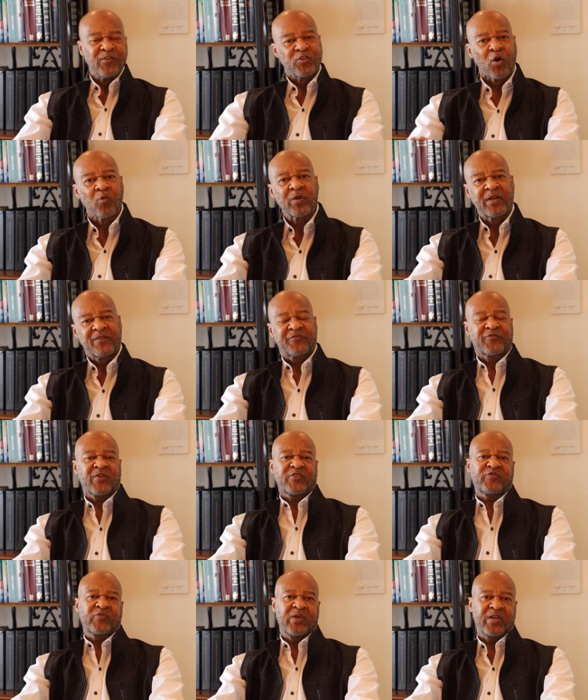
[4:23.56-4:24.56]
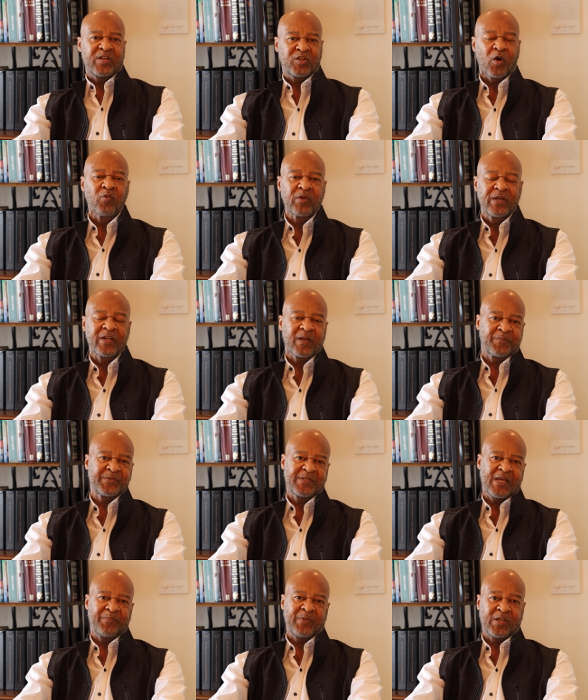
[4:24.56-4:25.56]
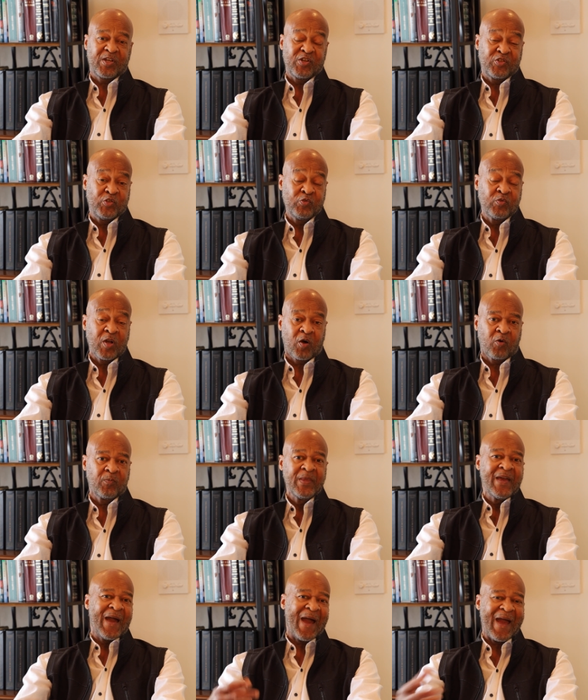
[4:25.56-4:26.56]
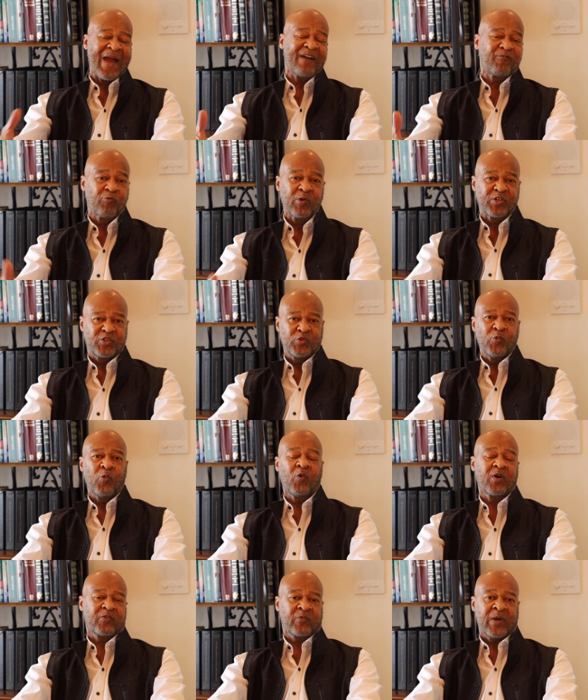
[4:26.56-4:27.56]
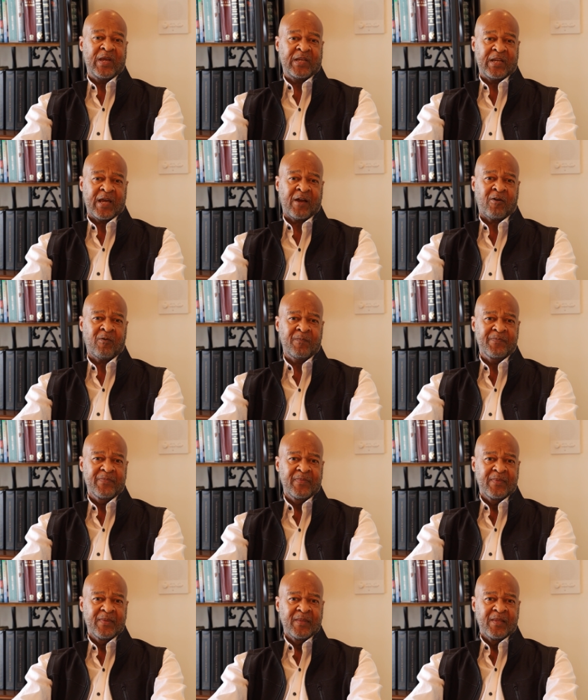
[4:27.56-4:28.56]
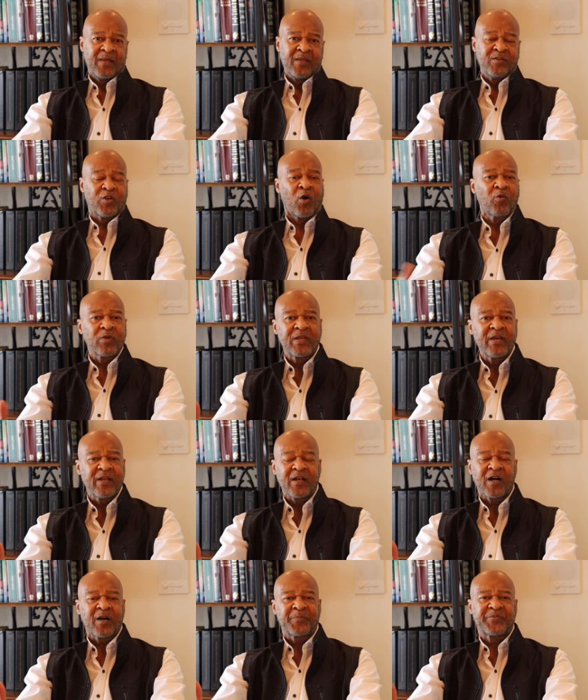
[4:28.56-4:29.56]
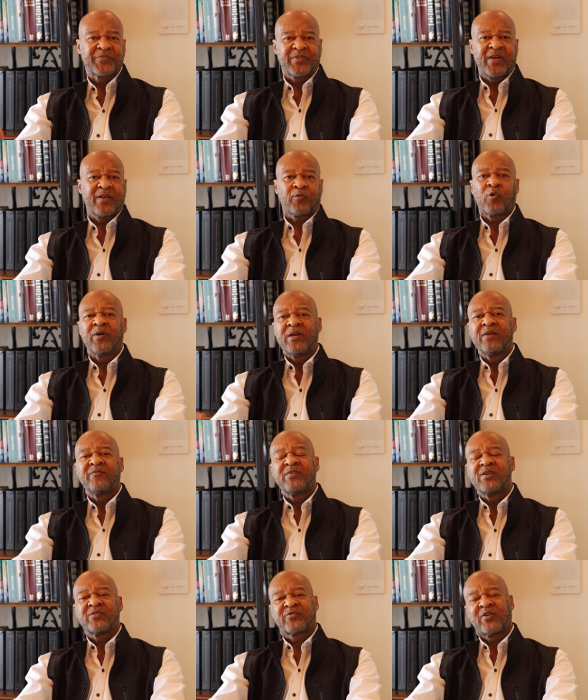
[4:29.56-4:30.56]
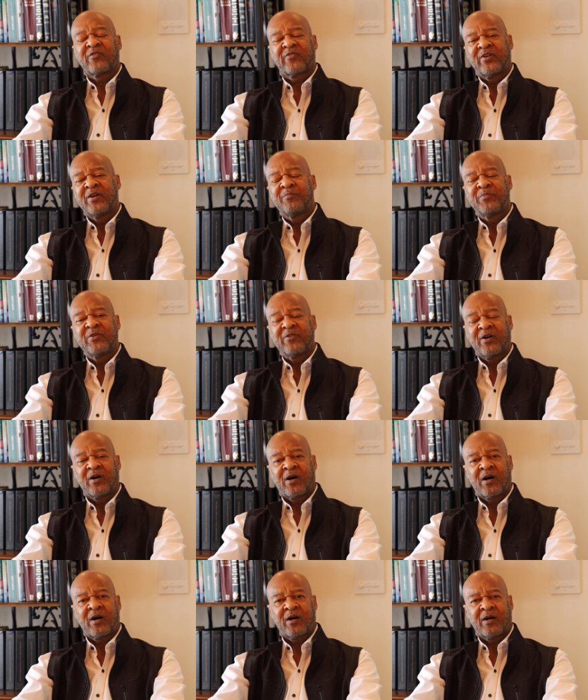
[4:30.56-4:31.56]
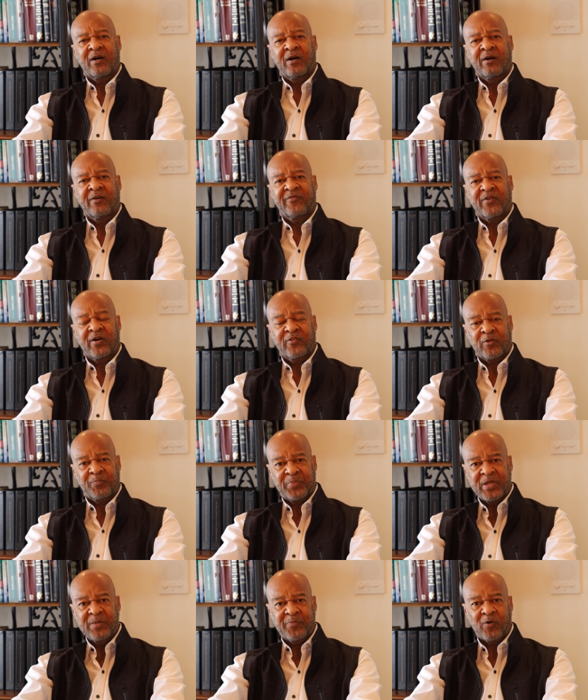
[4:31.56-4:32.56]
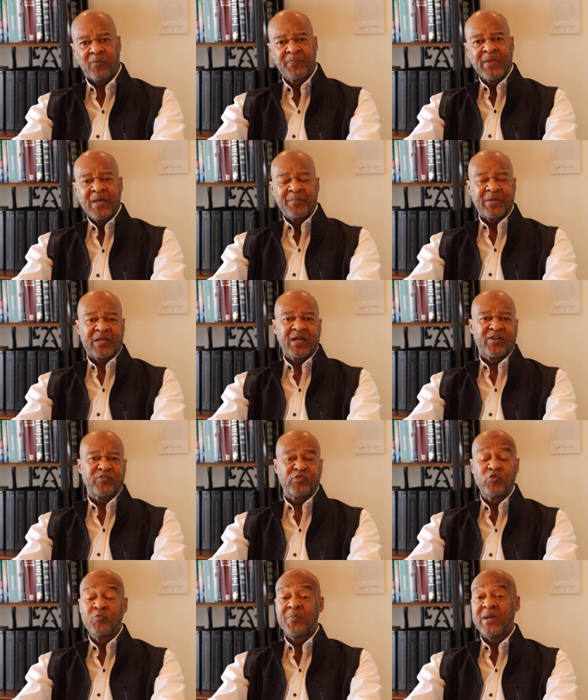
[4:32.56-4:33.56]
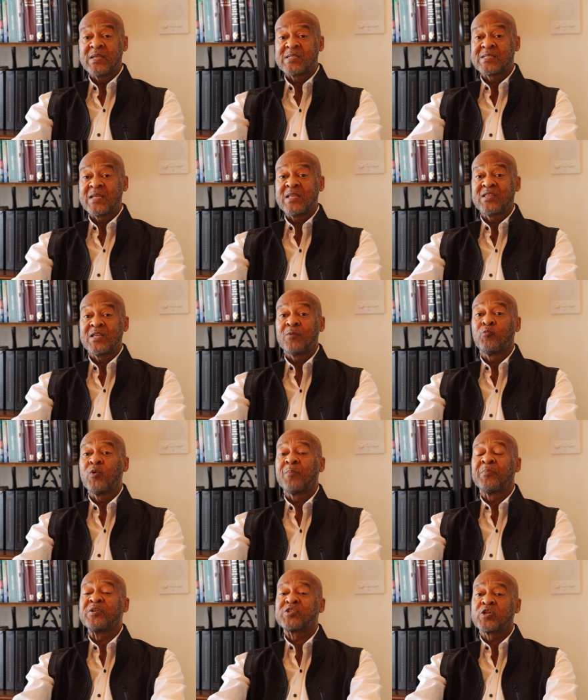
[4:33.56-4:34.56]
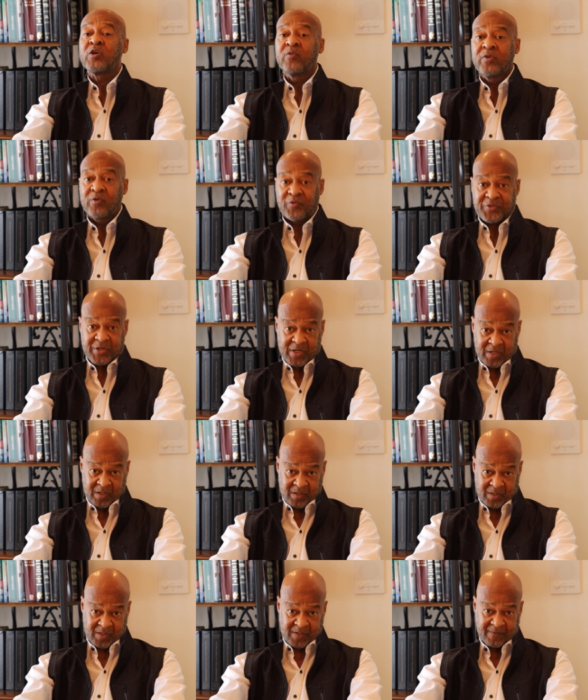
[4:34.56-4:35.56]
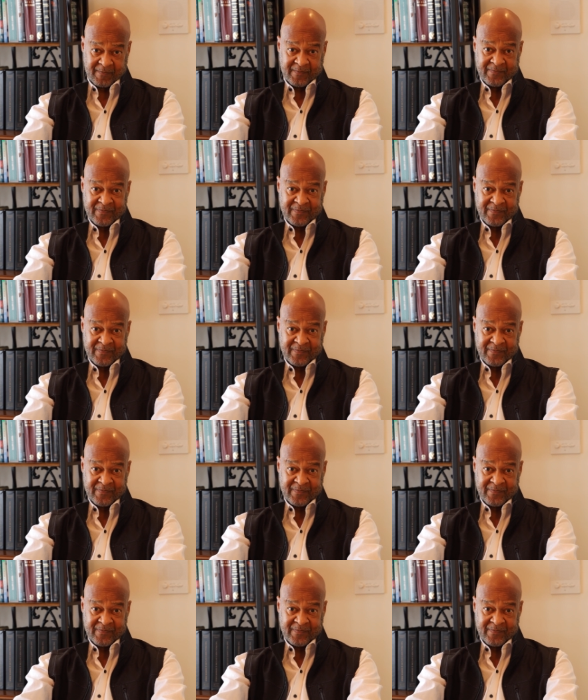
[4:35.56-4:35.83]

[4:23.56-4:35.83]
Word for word: Don't get frustrated. Don't get upset because you don't have what you want right now. Don't get upset or envious of, envy, uh, of other people because you may see them with material things.